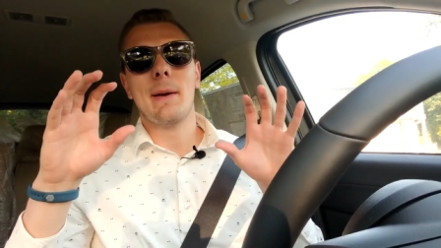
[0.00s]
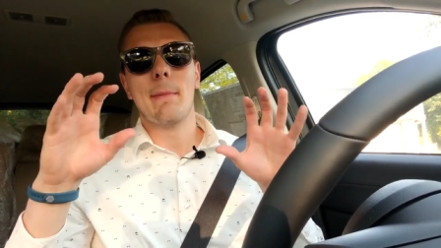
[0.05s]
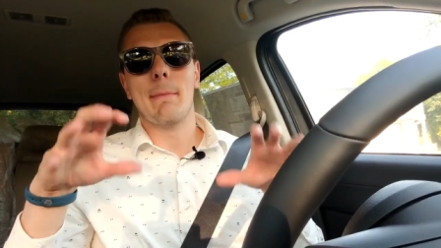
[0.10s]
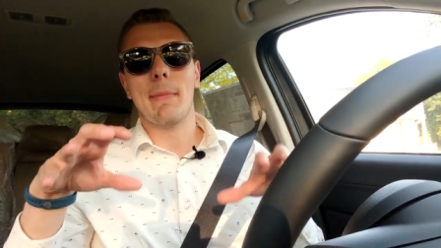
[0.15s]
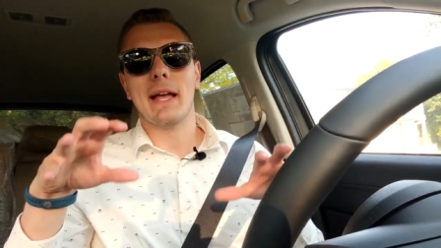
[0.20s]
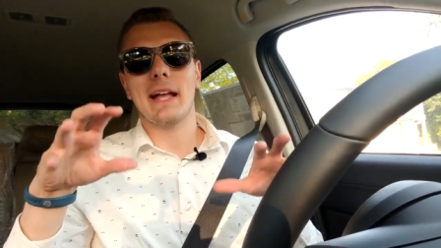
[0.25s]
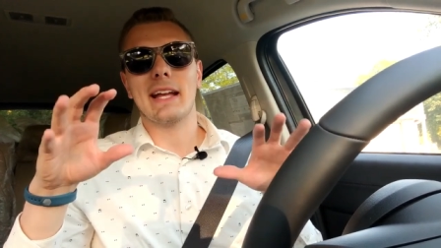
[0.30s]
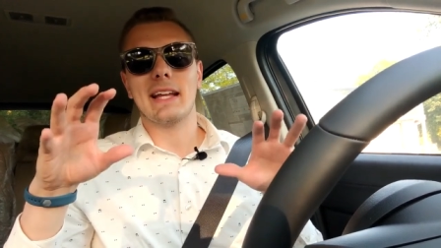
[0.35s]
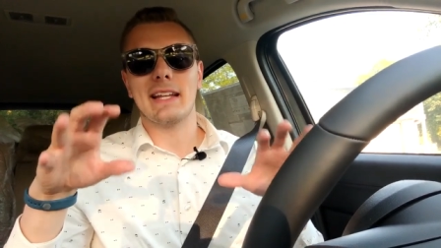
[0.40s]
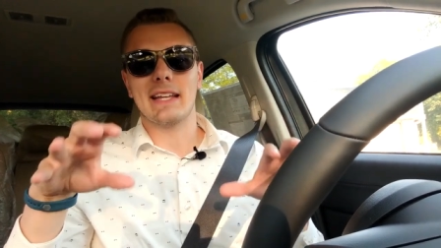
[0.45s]

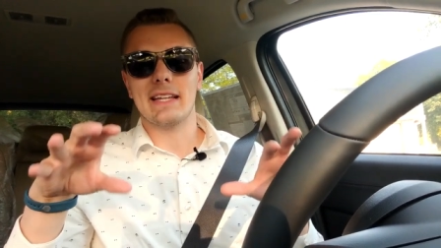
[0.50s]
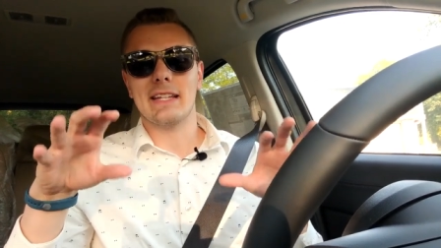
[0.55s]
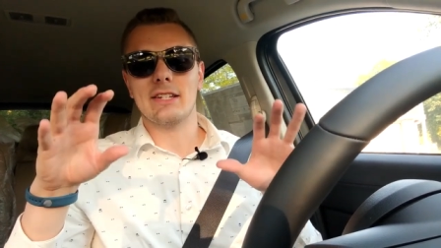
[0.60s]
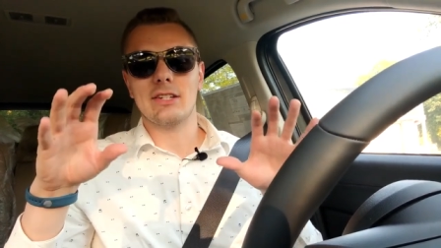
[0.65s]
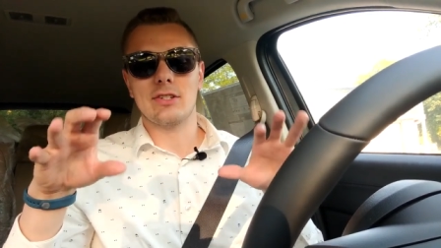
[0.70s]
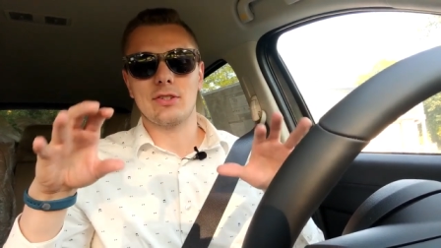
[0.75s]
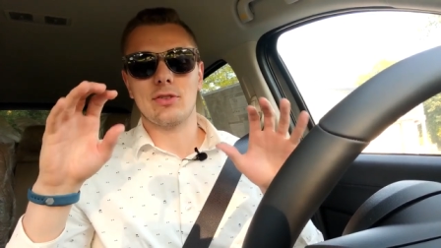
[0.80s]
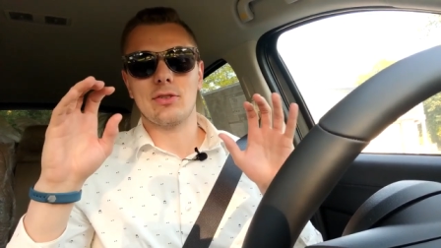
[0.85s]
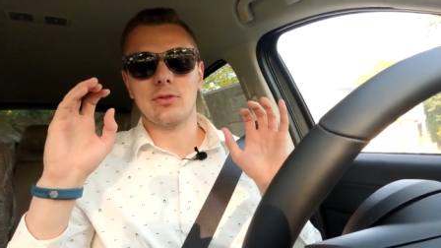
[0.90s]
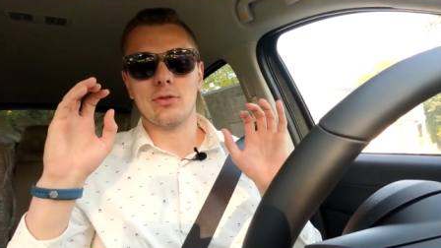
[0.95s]
make it
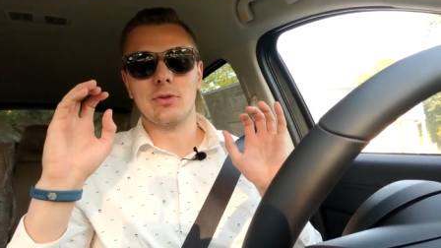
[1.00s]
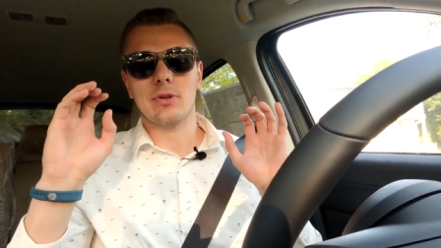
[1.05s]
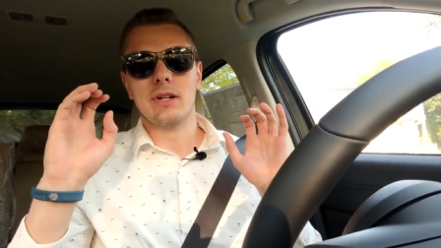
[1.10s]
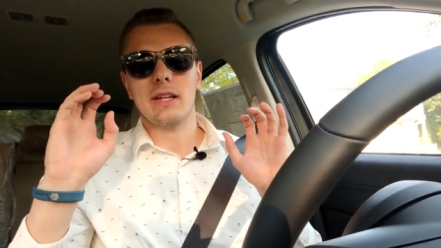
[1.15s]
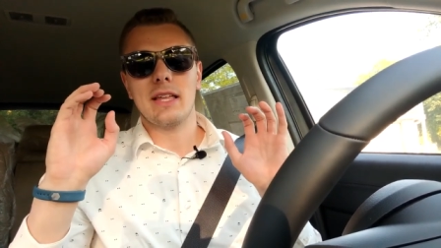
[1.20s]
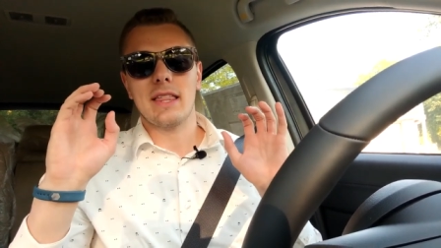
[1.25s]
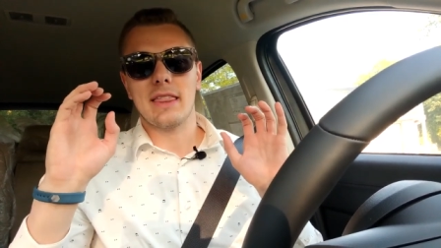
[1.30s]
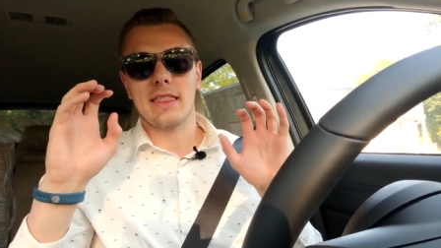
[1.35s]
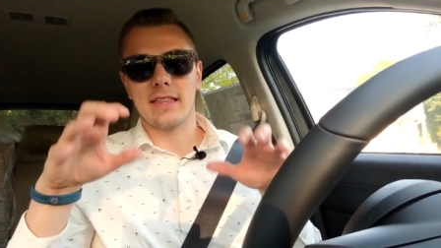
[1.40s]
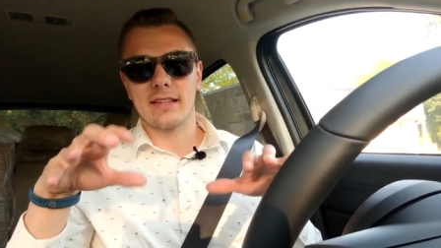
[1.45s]
into
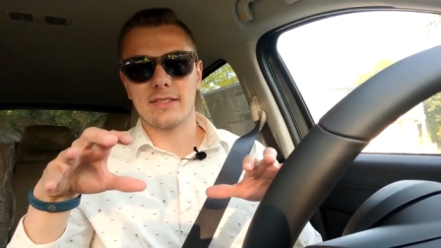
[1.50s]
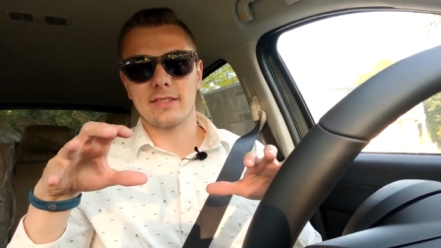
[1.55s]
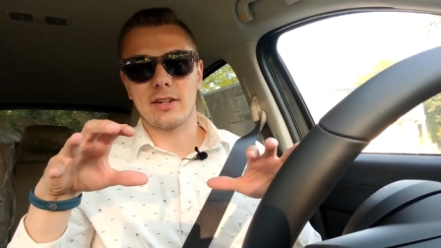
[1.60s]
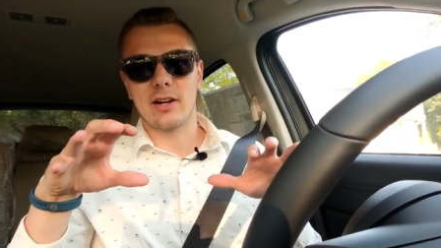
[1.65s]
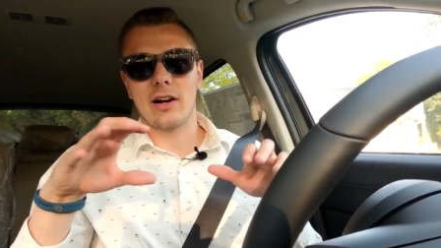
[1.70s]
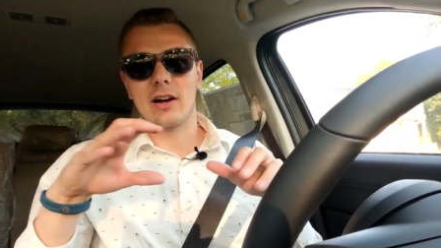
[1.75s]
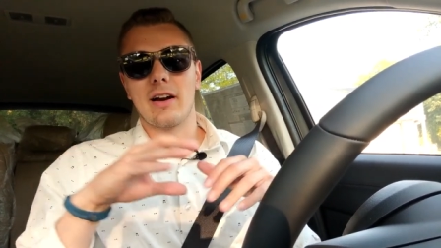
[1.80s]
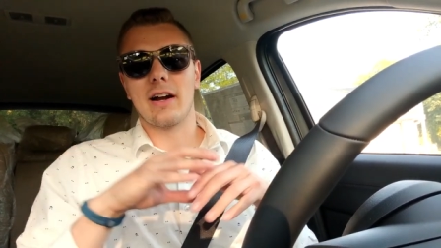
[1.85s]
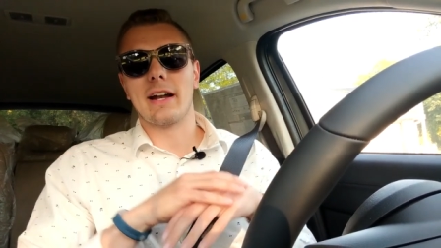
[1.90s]
this car,